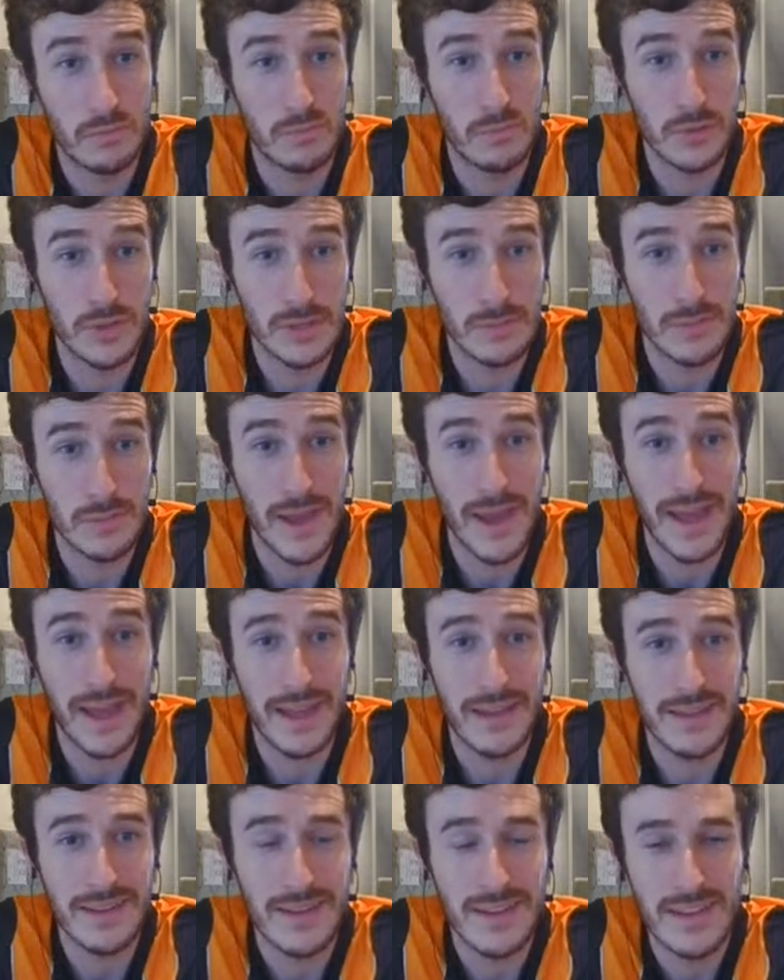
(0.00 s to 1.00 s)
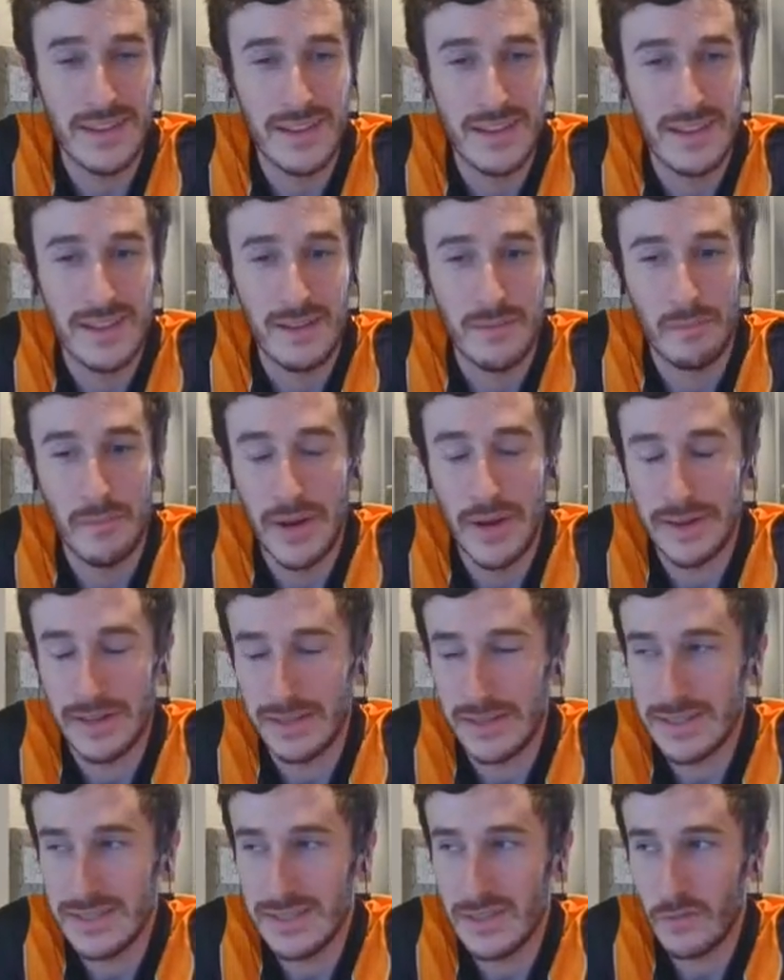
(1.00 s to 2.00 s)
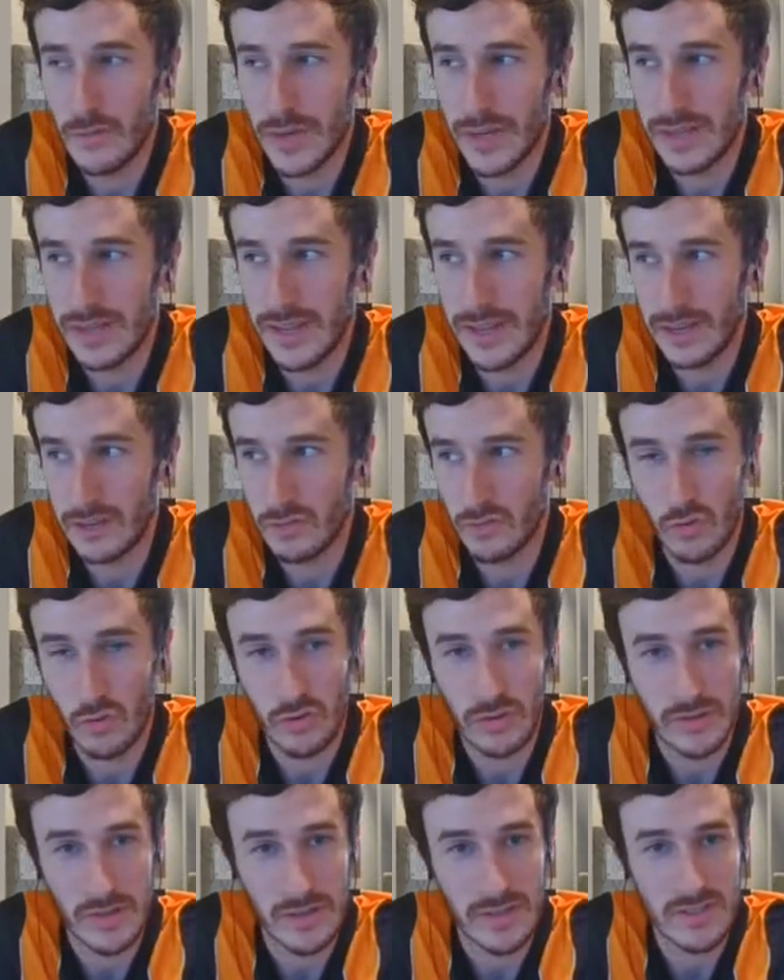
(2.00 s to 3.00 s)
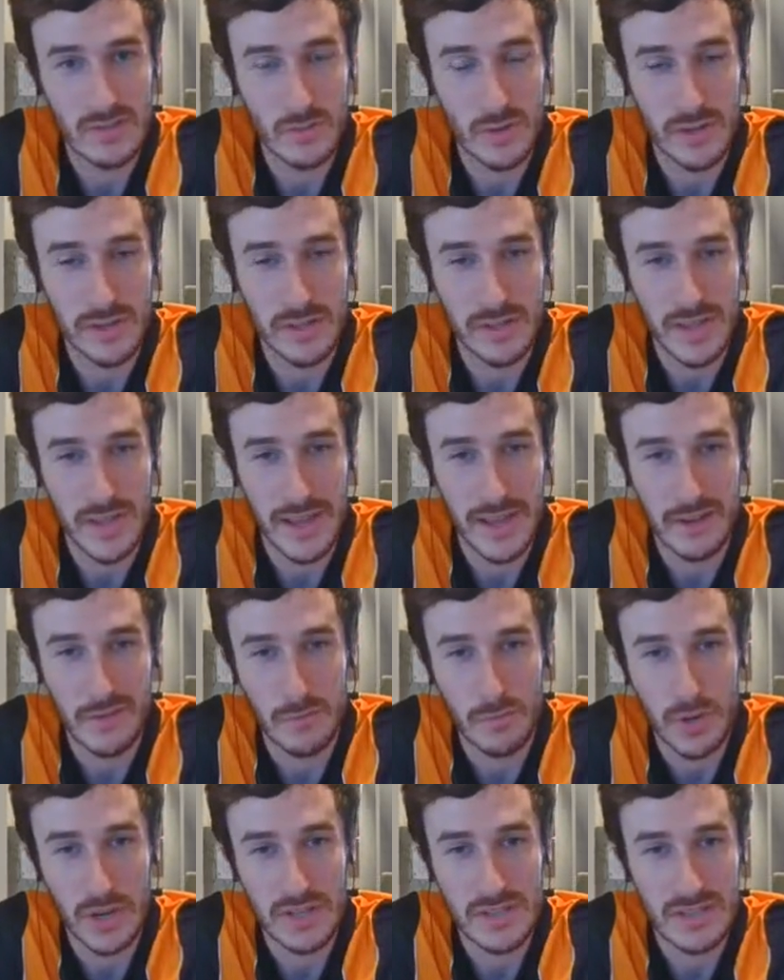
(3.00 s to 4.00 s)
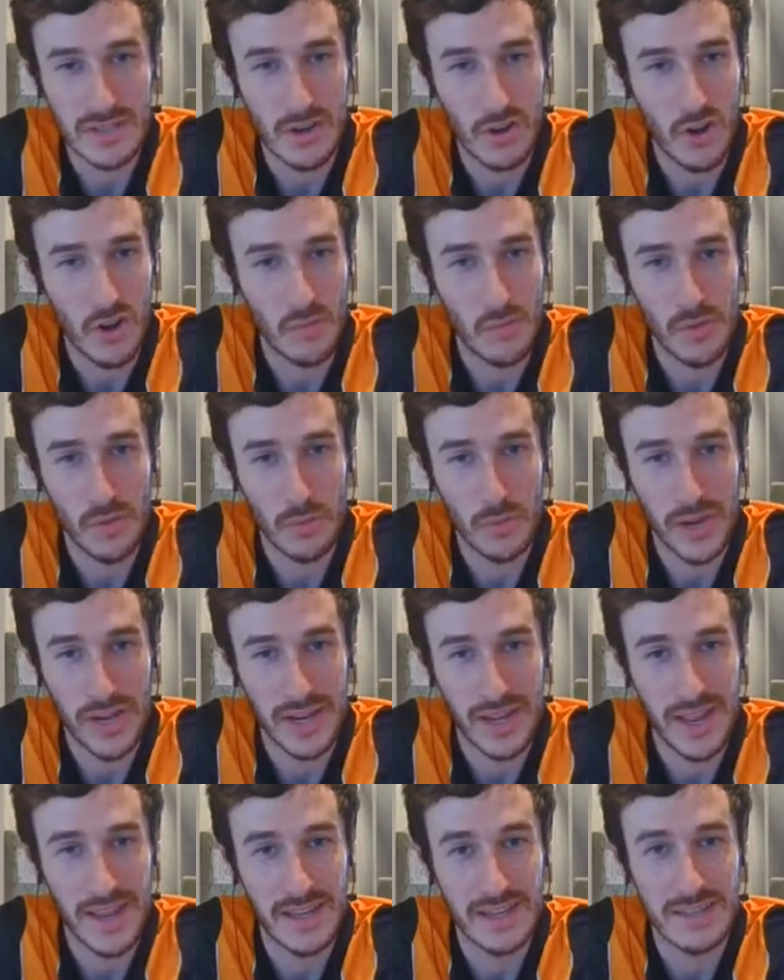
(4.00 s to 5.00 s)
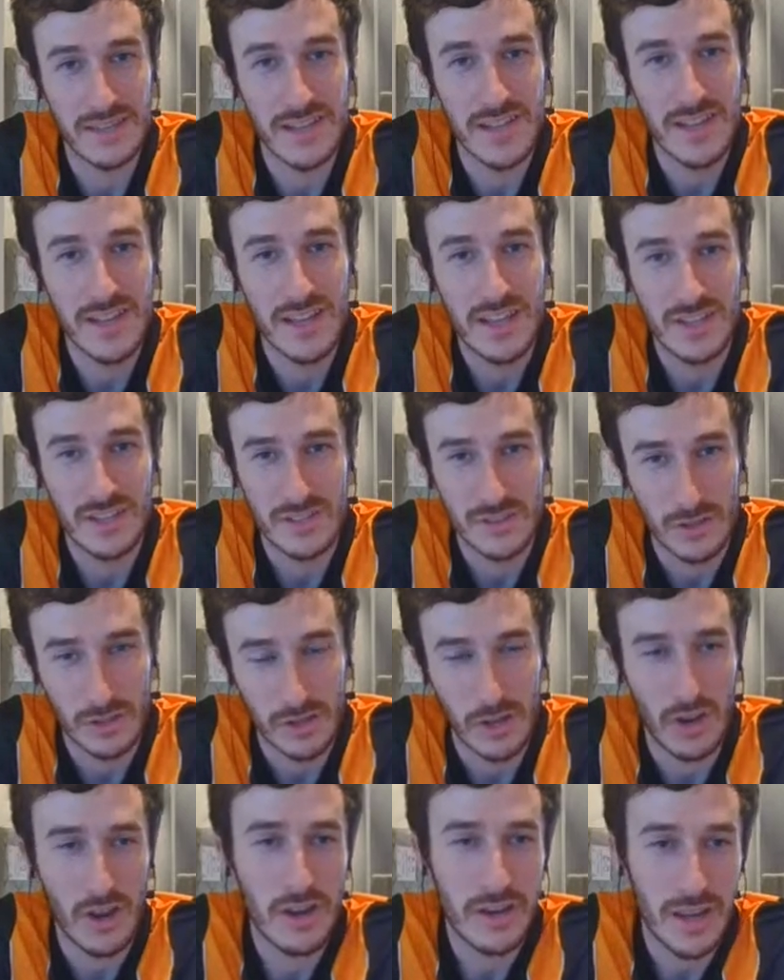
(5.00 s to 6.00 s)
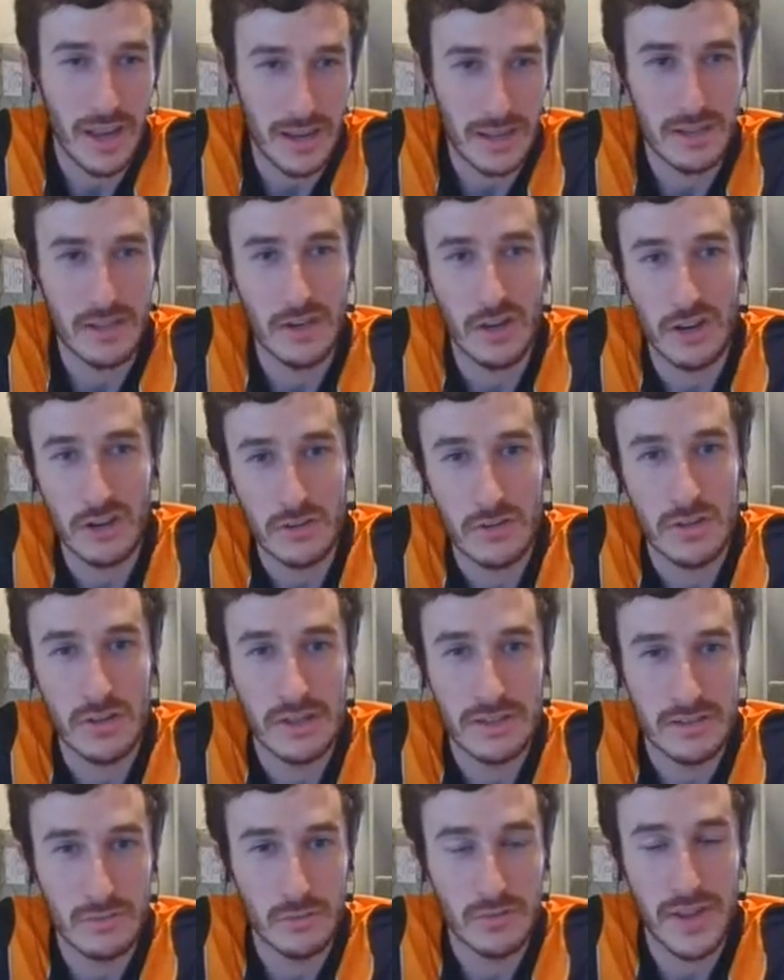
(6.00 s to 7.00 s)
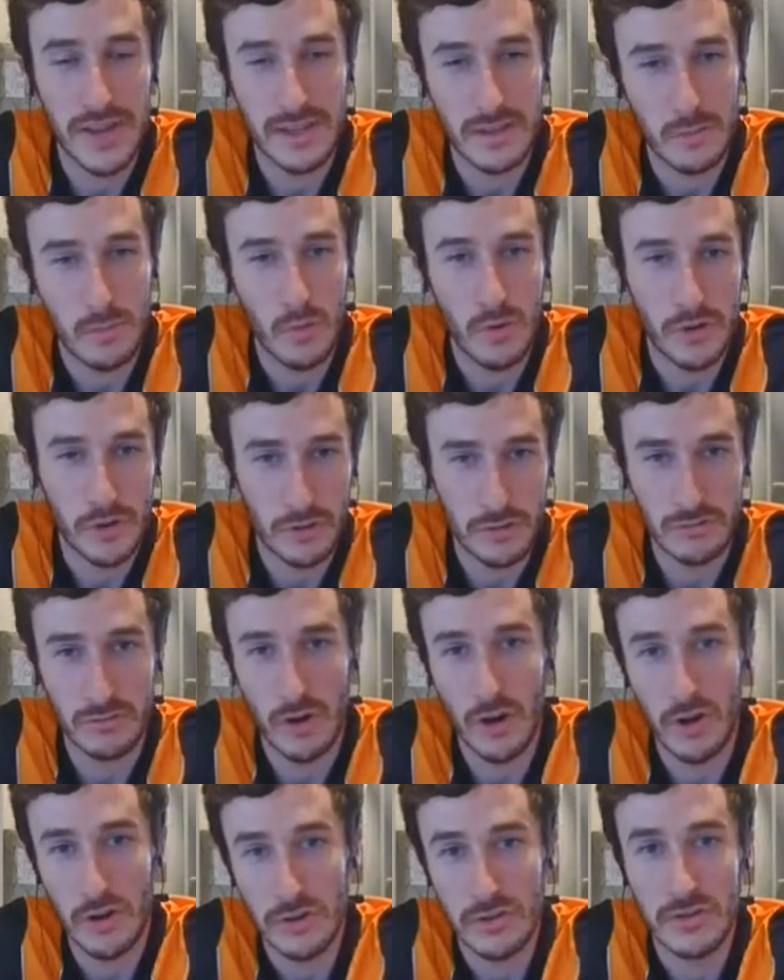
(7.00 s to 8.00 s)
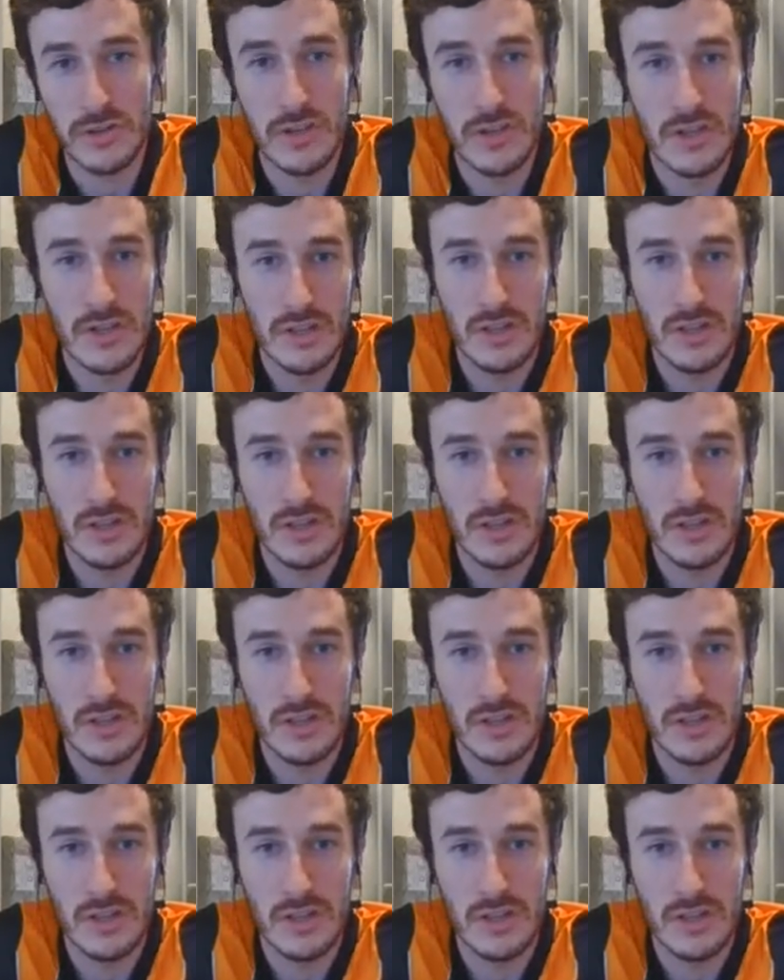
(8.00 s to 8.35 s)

pretty bad. But at least if we can get a draw in this one ahead of Preston at home on the weekend, you sort of go, okay, we'll take a point on the road.